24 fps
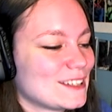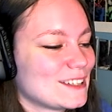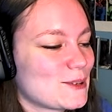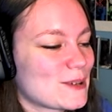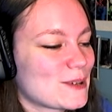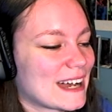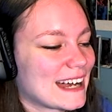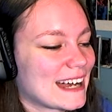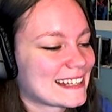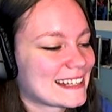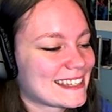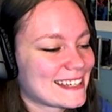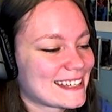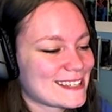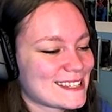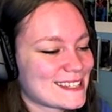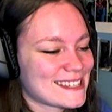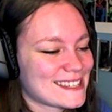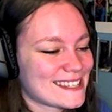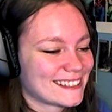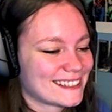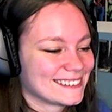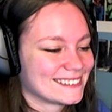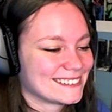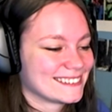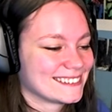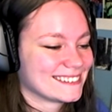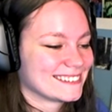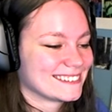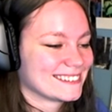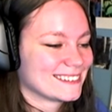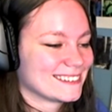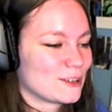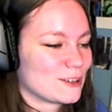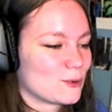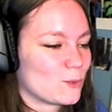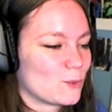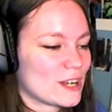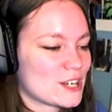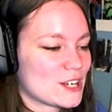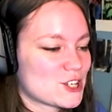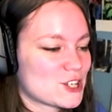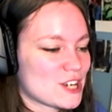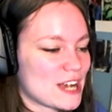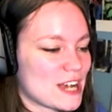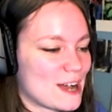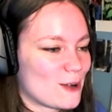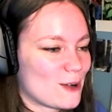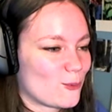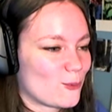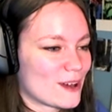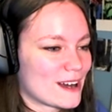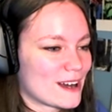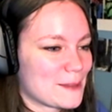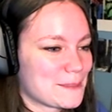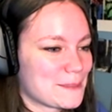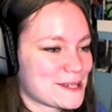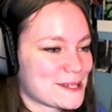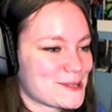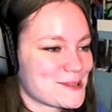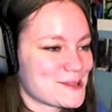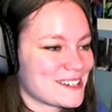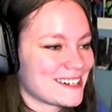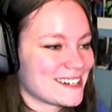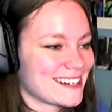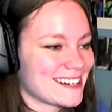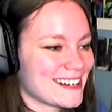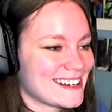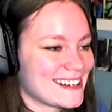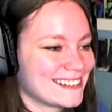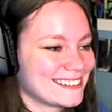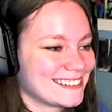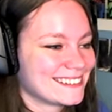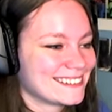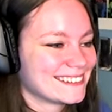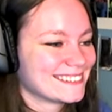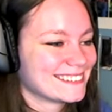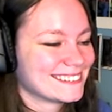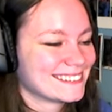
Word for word: You got this. You know. One shot, one opportunity.